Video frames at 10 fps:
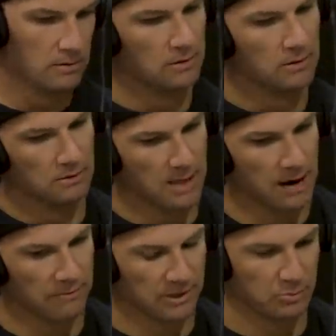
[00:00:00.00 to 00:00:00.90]
in
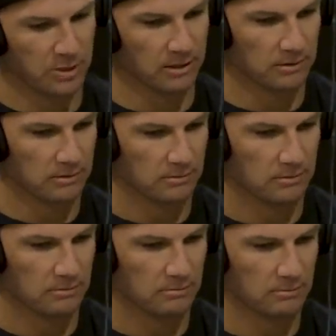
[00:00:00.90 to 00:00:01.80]
that respect,
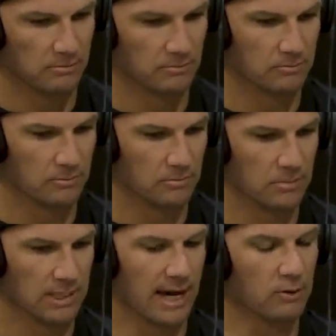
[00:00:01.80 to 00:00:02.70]

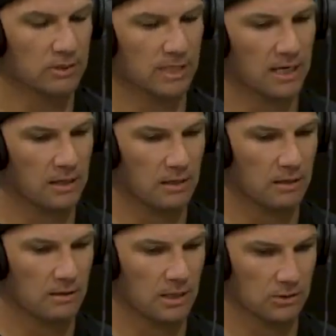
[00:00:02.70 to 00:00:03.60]

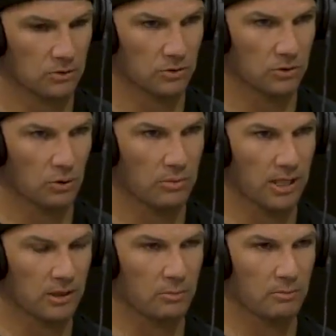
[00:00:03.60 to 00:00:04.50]
Kawasaki has also
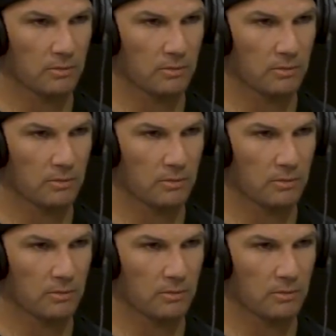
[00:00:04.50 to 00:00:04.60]
made